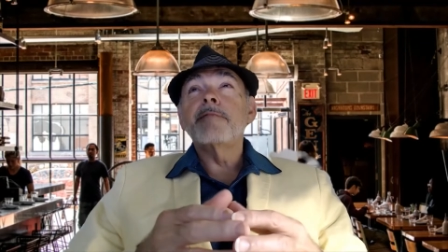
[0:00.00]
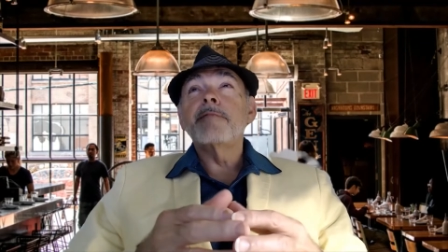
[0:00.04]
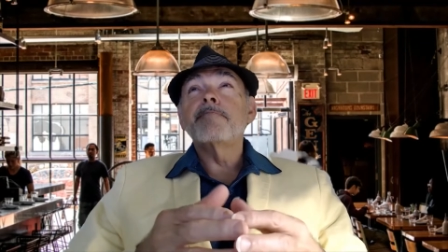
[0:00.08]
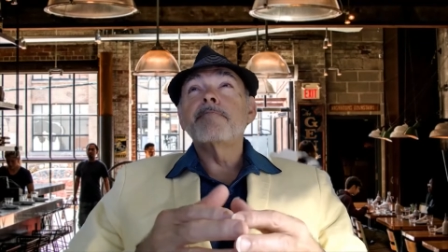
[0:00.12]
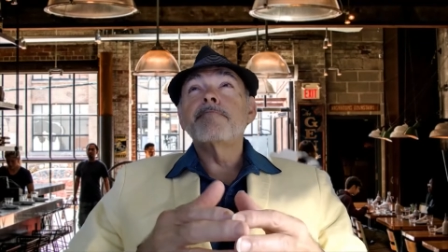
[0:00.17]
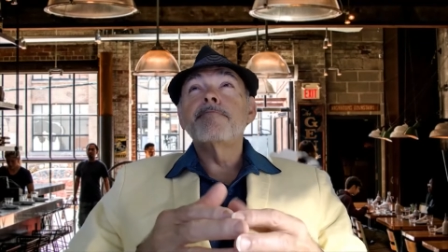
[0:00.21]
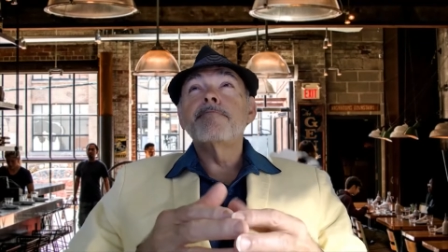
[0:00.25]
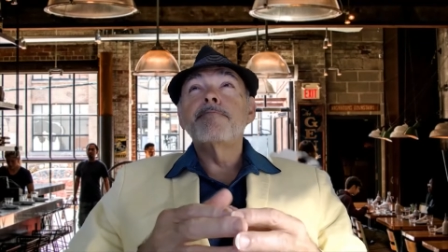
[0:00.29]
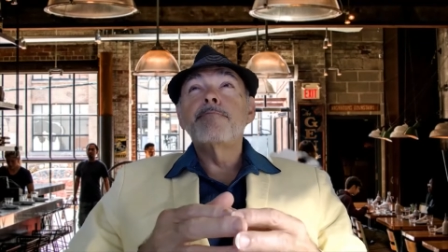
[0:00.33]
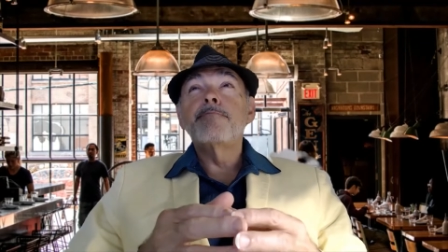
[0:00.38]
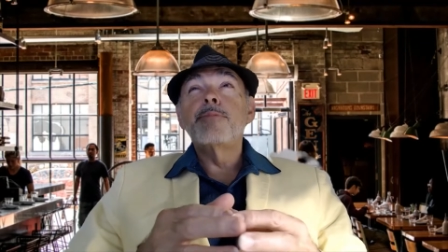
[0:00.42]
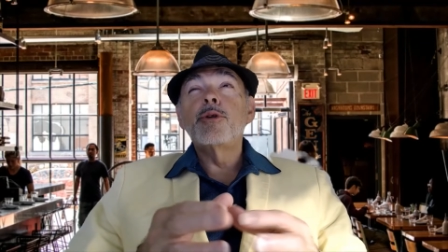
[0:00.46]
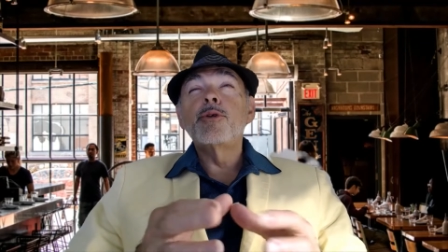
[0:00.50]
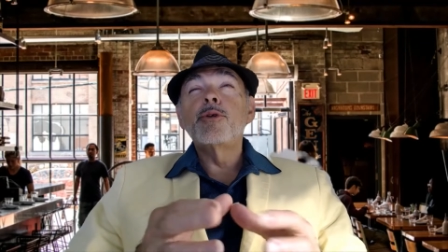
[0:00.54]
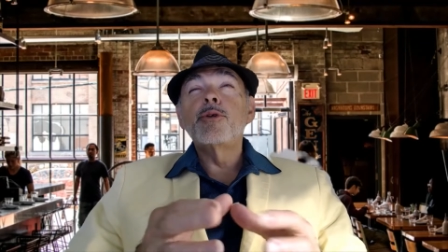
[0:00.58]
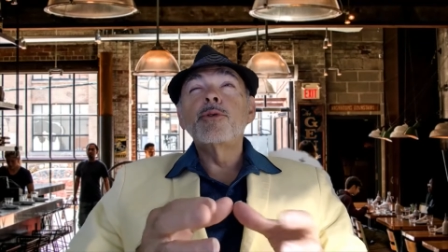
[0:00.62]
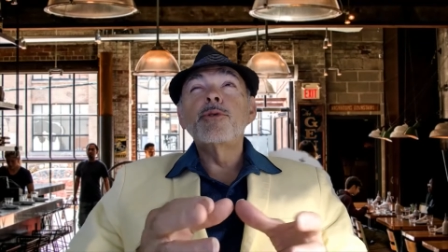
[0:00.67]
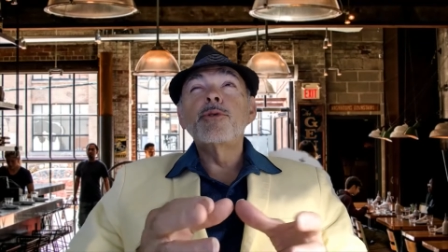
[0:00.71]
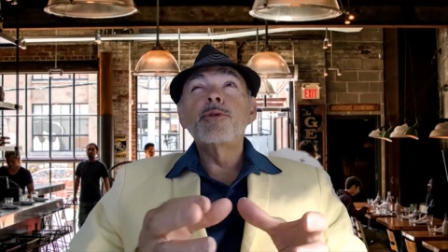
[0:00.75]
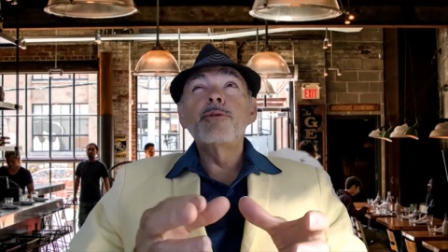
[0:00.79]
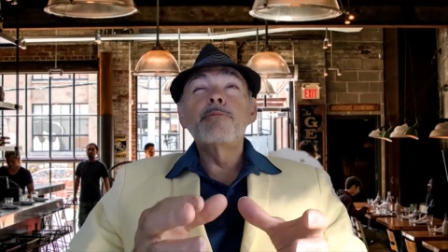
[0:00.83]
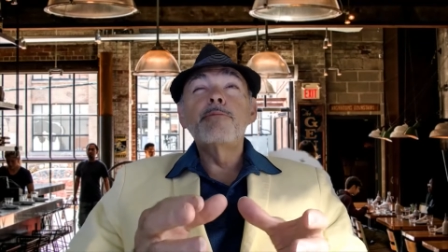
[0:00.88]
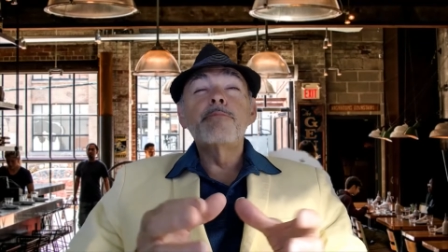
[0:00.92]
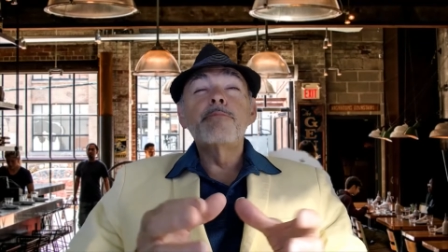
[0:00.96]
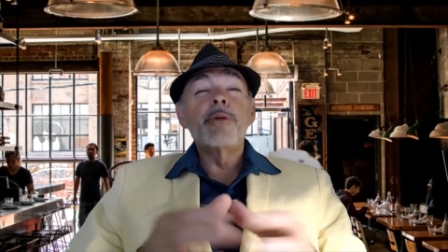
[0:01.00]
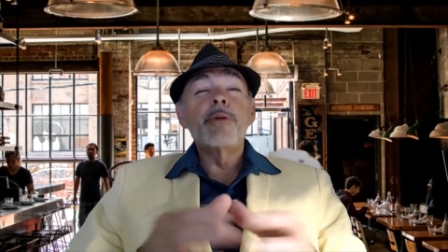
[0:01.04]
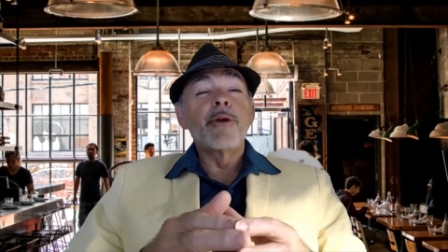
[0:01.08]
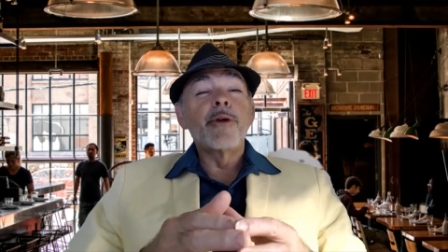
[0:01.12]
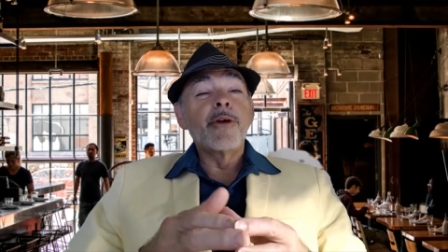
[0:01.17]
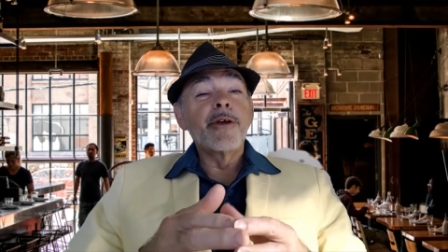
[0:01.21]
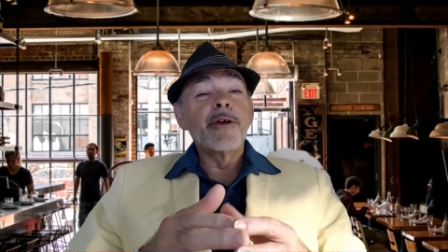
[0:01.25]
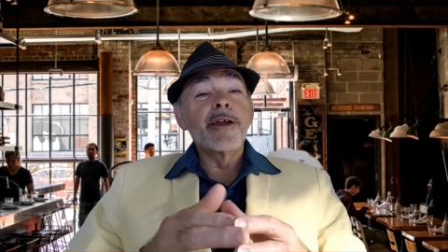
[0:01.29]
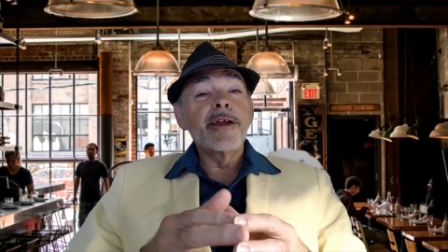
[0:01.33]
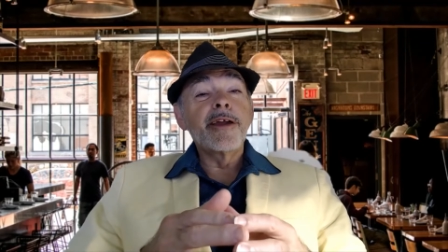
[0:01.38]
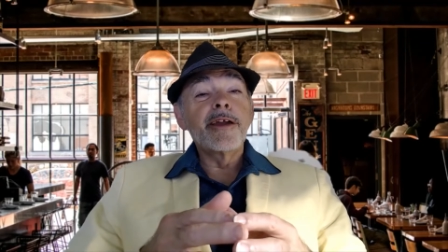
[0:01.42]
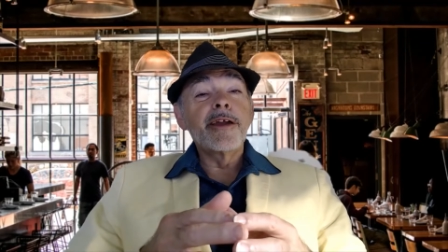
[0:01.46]

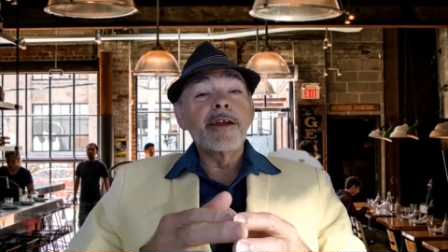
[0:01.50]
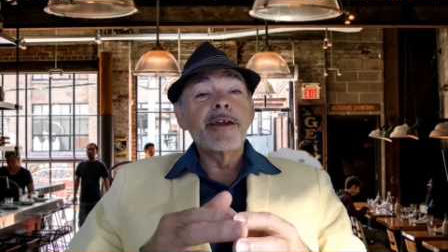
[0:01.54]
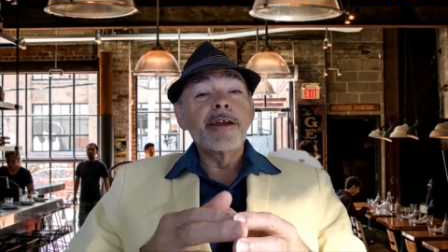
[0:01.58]
Blueberry